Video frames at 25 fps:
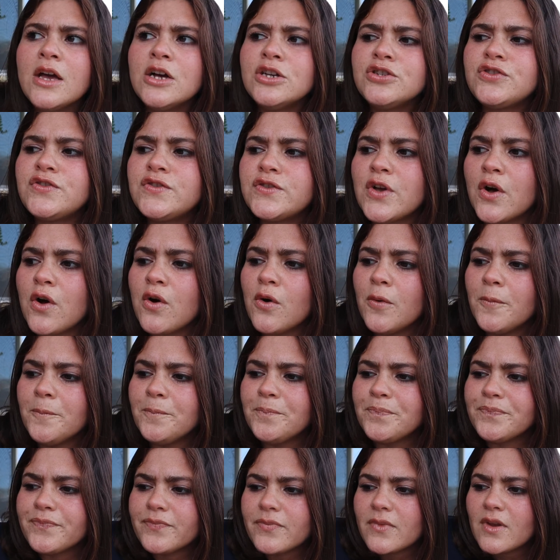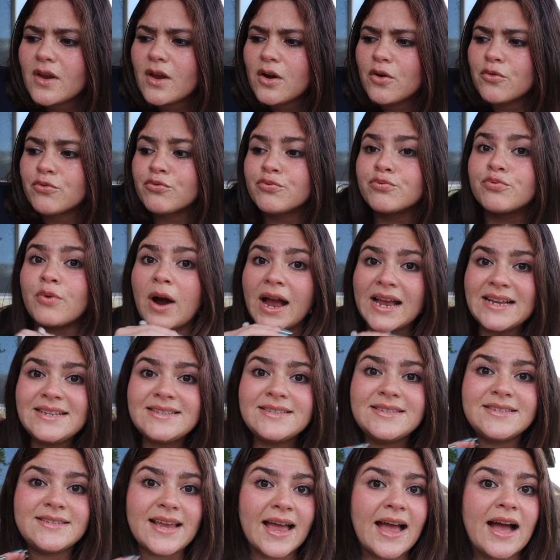So
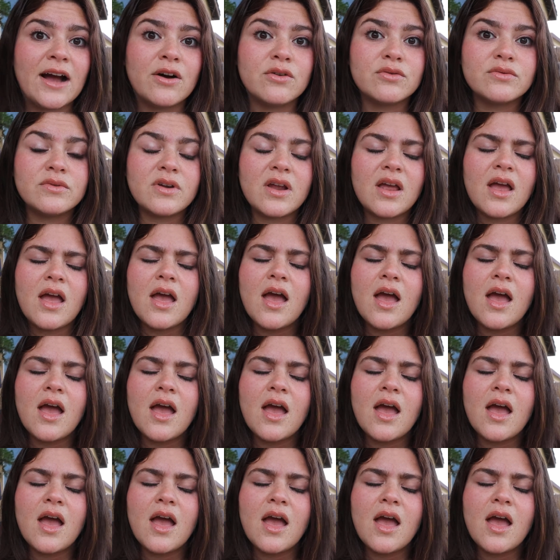write down